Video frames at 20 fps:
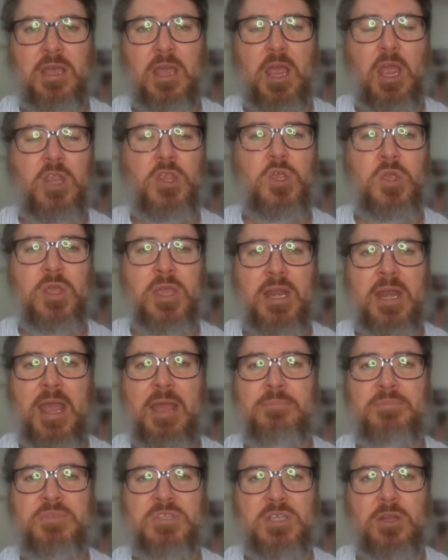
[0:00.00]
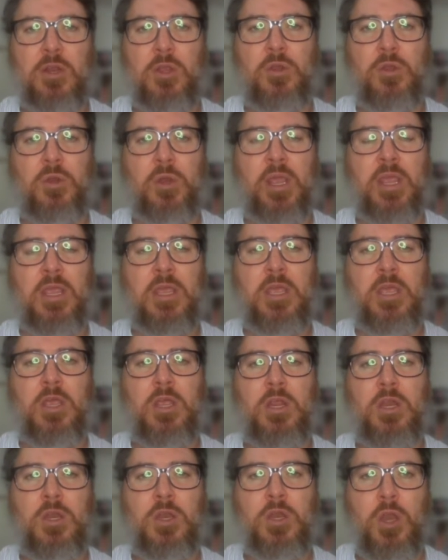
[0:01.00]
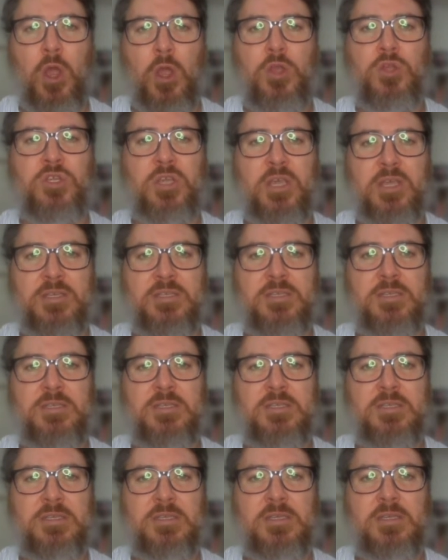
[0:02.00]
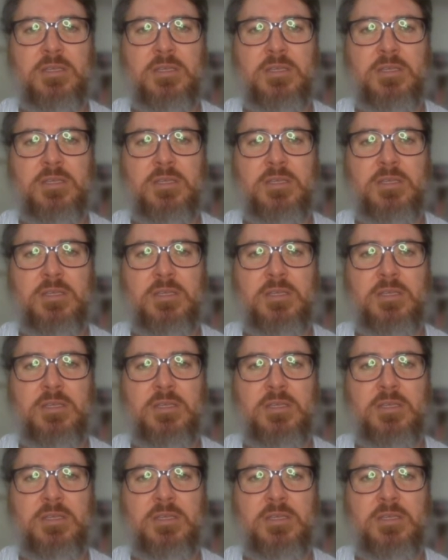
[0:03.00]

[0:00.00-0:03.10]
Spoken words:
and you get absolutely no justice,